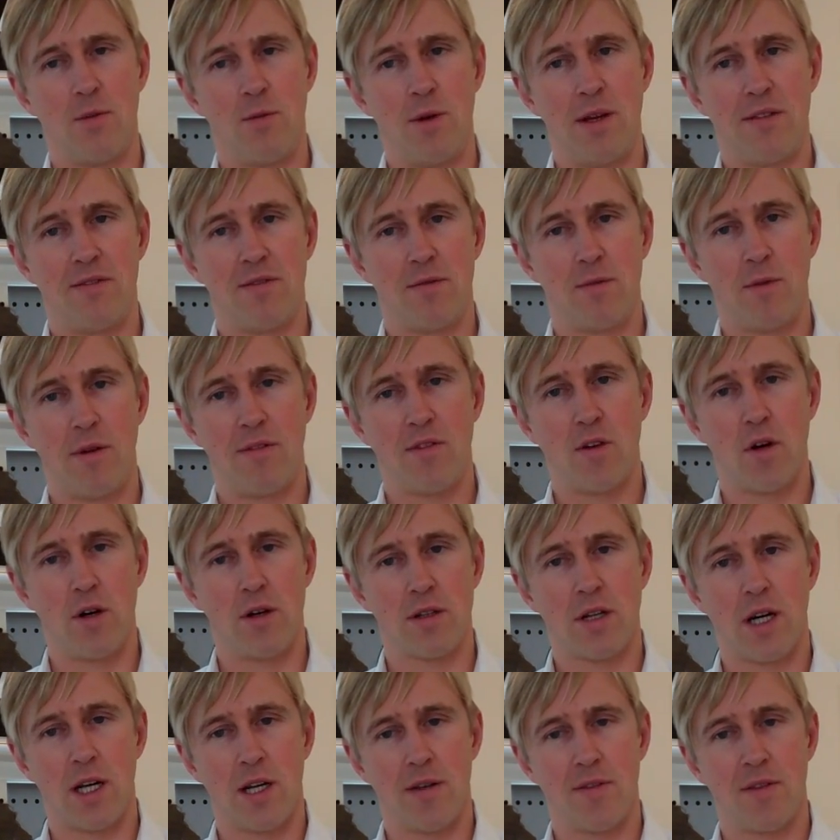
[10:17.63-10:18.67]
we've
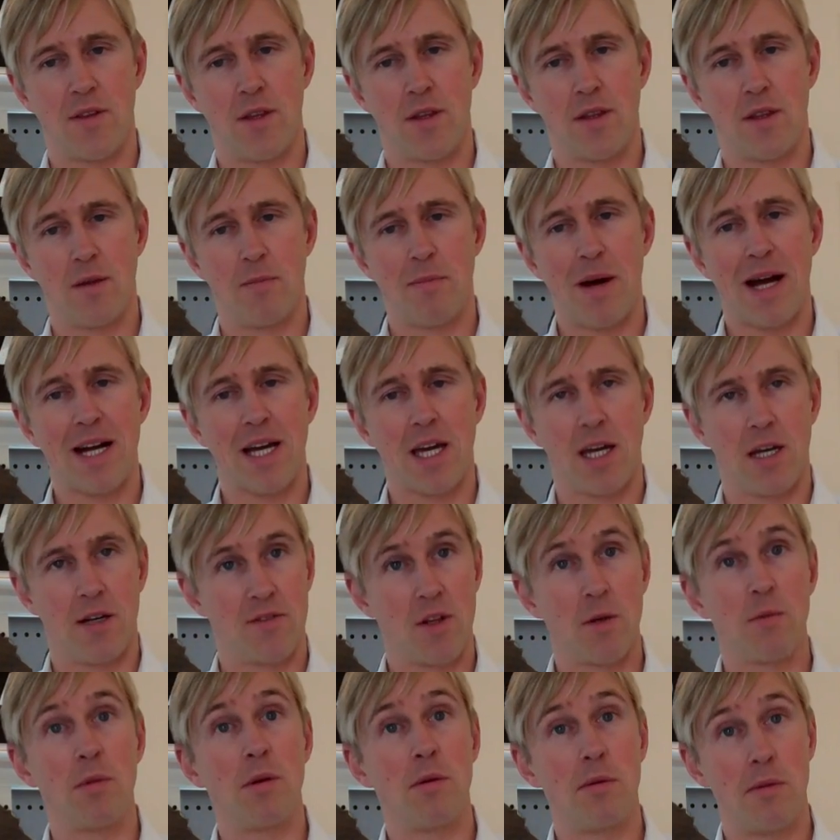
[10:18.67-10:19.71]
got kind of the backing of
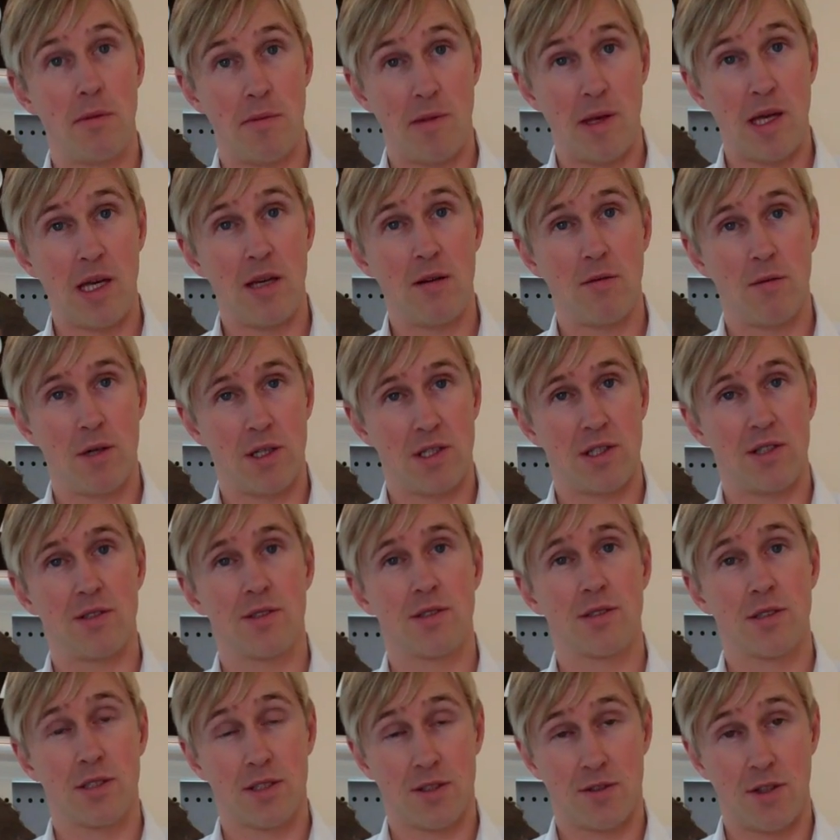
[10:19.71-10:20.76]
WPP, which
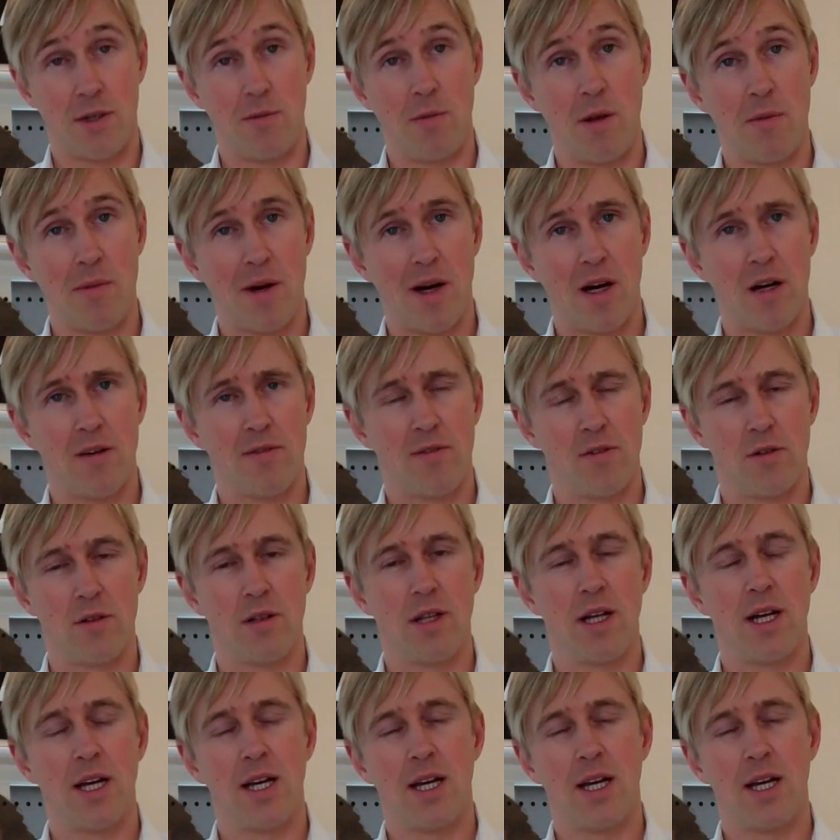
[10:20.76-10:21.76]
is extremely powerful.